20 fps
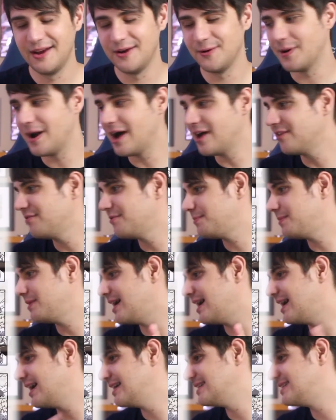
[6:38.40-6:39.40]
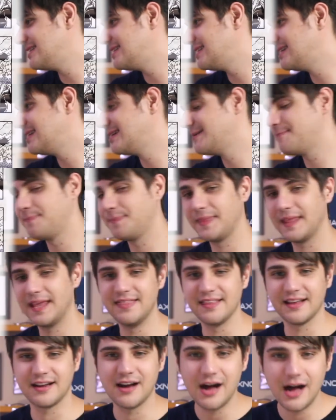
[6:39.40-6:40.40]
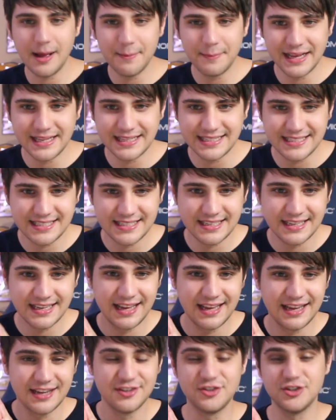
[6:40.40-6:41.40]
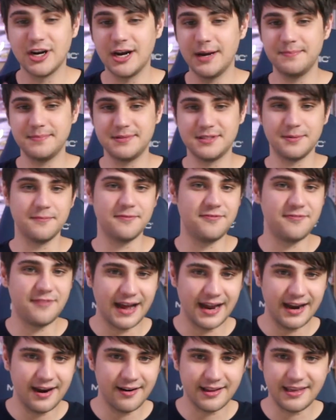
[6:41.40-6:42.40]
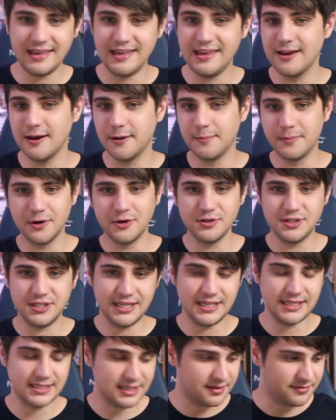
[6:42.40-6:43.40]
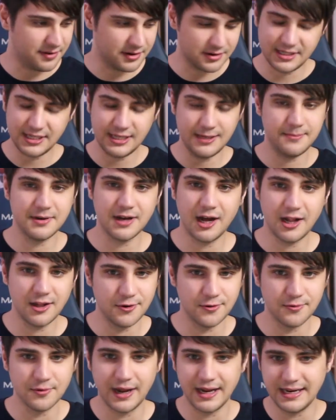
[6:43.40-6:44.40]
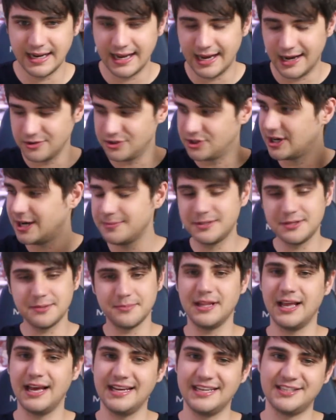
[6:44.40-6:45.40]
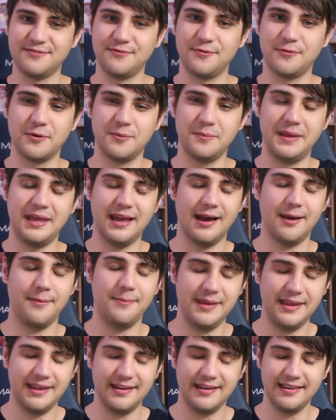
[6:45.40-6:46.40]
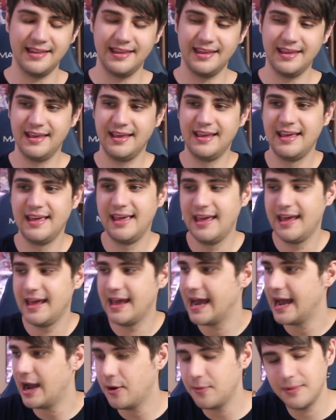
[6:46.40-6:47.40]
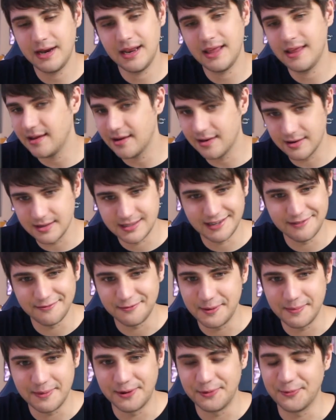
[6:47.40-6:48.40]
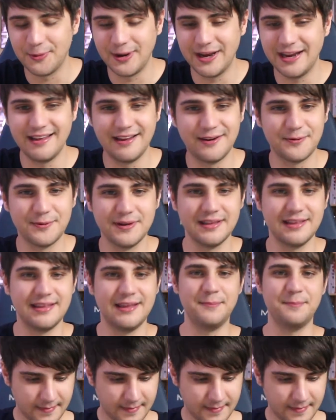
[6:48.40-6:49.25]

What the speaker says: Round of applause in the comments. Drop some fire key emojis if you're Team NaLu right now. Drop some likes for me. I mean, how many years have we been waiting, really?